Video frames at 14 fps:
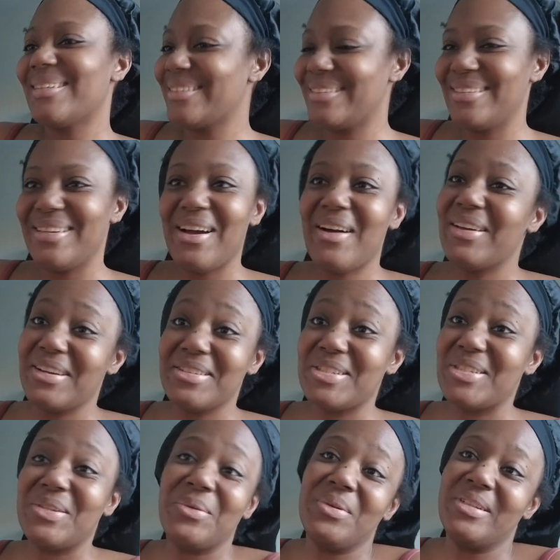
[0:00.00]
y'all just
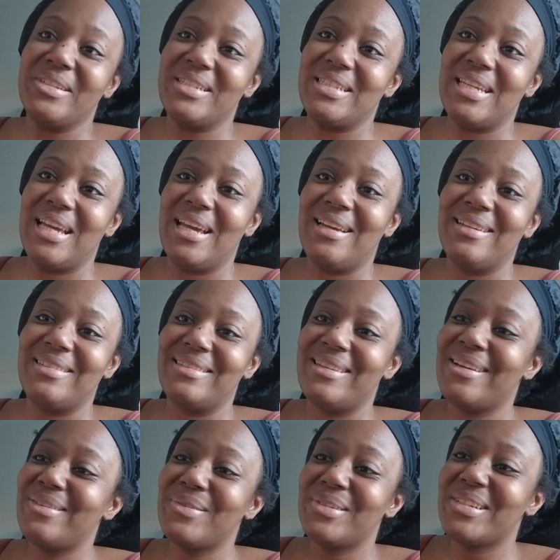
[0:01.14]
don't understand. Y'all
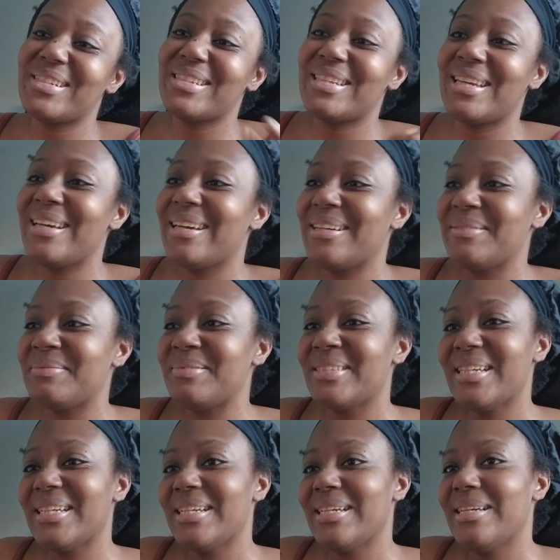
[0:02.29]
don't understand.
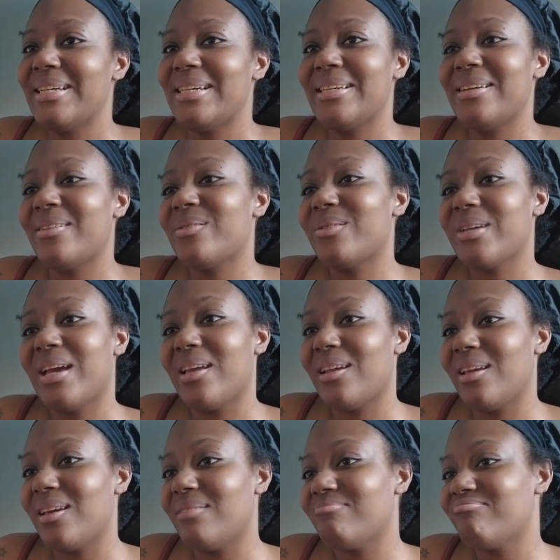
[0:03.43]
Y'all don't get it.